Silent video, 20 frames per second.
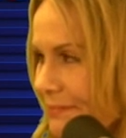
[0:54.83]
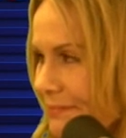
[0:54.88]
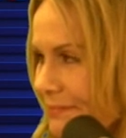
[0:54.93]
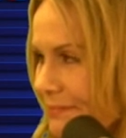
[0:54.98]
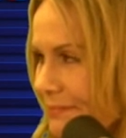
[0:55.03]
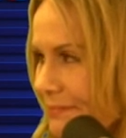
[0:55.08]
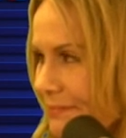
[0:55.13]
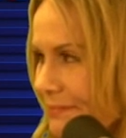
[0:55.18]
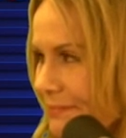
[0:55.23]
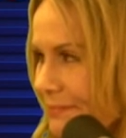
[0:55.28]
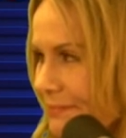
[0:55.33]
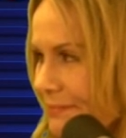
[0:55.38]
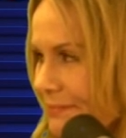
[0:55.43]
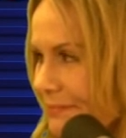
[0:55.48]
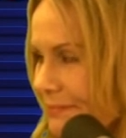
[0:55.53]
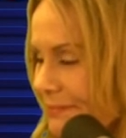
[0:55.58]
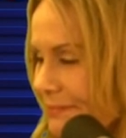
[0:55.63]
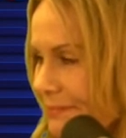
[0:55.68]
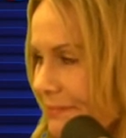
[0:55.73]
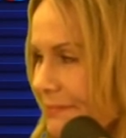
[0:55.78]

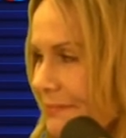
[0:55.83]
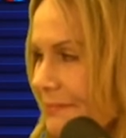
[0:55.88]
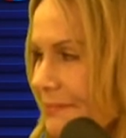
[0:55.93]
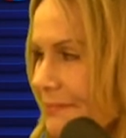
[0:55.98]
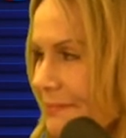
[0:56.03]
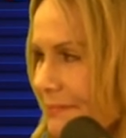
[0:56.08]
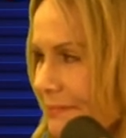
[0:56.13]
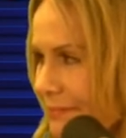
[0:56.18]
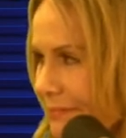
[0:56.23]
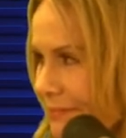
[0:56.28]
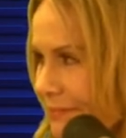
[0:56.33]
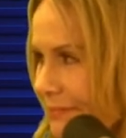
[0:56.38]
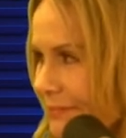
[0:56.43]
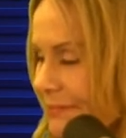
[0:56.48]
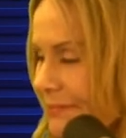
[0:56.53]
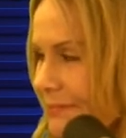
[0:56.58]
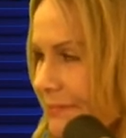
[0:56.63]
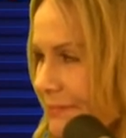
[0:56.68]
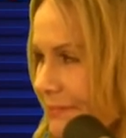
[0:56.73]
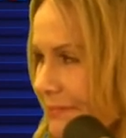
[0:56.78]

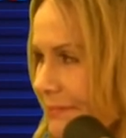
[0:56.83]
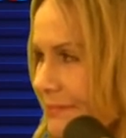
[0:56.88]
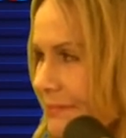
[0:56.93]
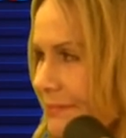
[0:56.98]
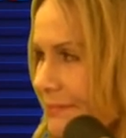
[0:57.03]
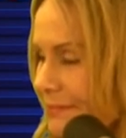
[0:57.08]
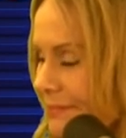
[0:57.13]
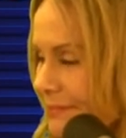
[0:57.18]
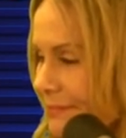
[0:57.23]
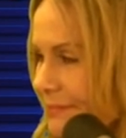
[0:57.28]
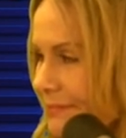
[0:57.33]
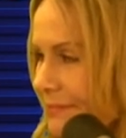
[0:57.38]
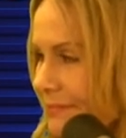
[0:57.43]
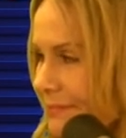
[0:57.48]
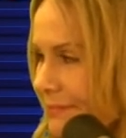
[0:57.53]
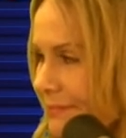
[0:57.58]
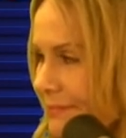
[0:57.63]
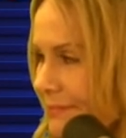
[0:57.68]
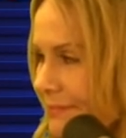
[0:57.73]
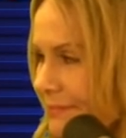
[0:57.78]

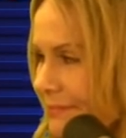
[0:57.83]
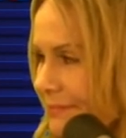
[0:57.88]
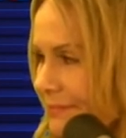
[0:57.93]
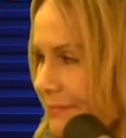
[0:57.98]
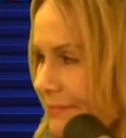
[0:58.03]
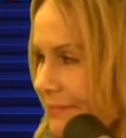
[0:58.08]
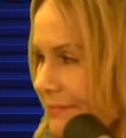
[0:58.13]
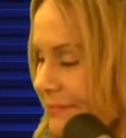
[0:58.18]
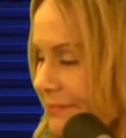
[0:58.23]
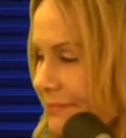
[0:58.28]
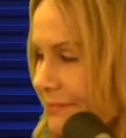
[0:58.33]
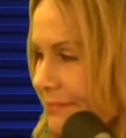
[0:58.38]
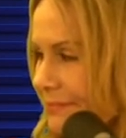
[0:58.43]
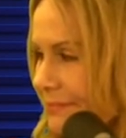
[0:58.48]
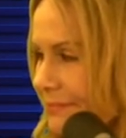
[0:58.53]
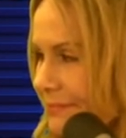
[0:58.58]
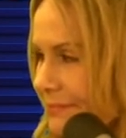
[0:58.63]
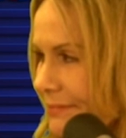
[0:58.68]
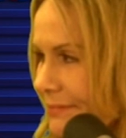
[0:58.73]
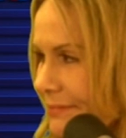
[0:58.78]

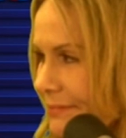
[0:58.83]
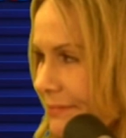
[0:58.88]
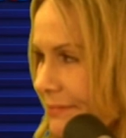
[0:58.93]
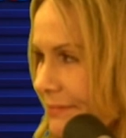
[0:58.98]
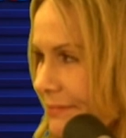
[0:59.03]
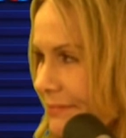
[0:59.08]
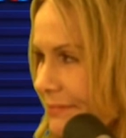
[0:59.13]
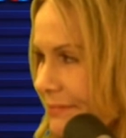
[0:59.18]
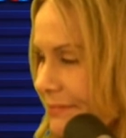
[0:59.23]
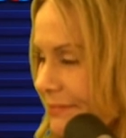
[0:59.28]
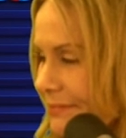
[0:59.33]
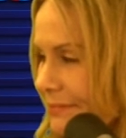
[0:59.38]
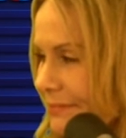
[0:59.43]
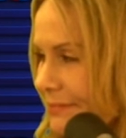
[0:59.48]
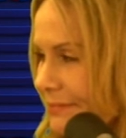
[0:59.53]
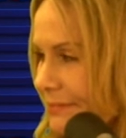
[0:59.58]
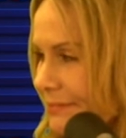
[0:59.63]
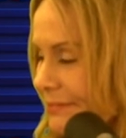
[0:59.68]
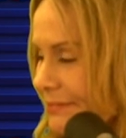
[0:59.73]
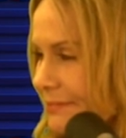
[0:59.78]

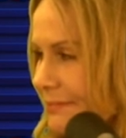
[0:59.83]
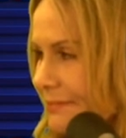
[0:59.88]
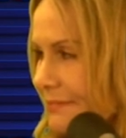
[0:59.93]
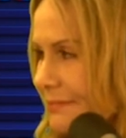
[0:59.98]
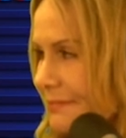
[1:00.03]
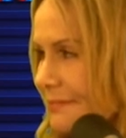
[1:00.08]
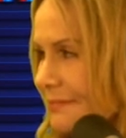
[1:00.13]
No words are spoken by the person on screen.